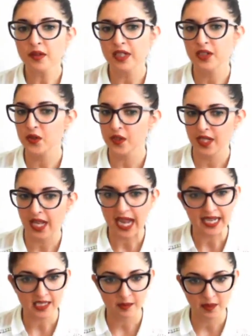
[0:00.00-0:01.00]
interesting
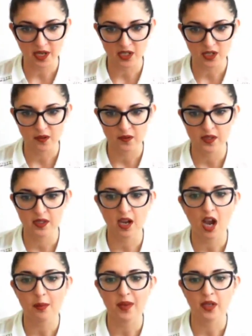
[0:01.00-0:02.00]
aspect of this
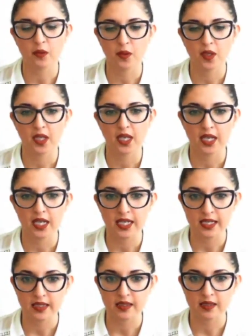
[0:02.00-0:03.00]
topic really
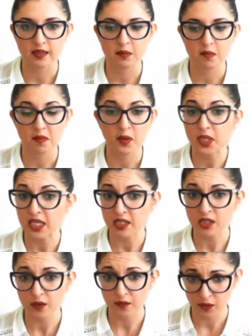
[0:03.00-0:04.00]
is looking
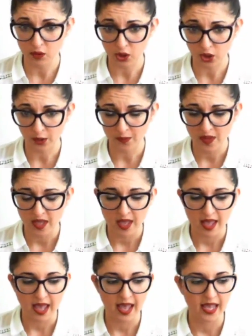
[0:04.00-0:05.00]
into the future.
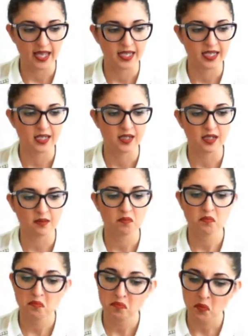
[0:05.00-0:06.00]
And
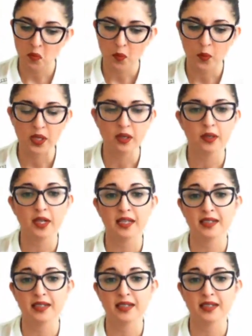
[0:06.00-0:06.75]
we're in a